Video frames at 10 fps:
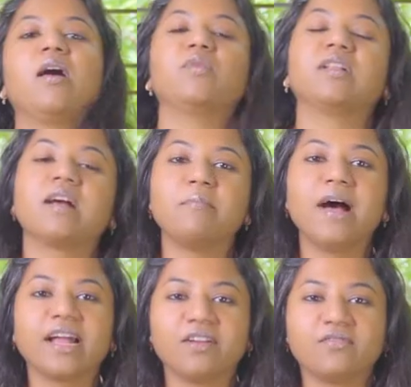And we'll come
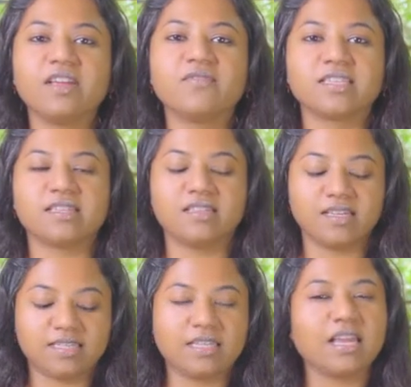back and revisit
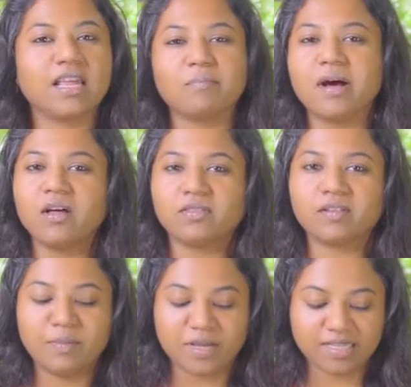this in about
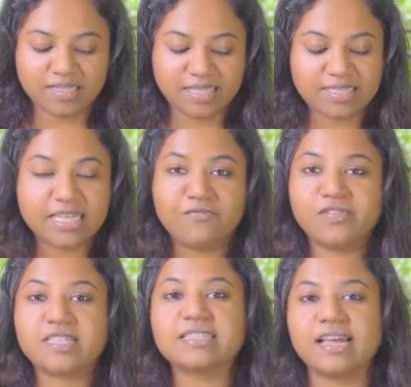three minutes and see if
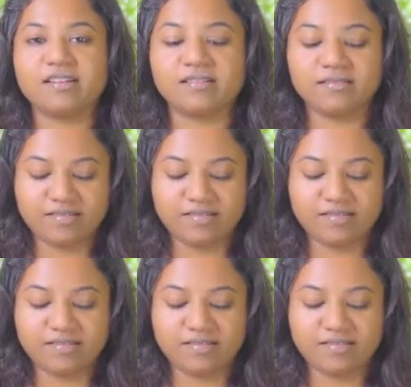it's tender.